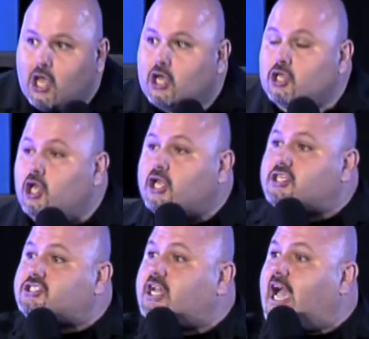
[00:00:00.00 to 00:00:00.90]
Look at the
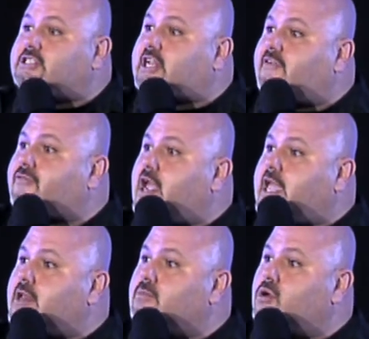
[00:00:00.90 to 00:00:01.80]
size of that
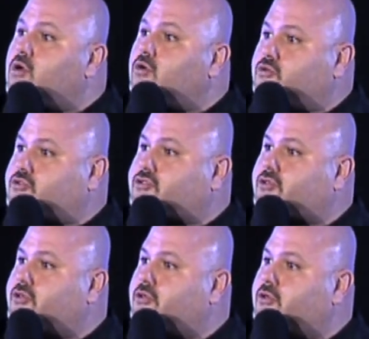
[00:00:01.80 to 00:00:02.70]
freaking moose.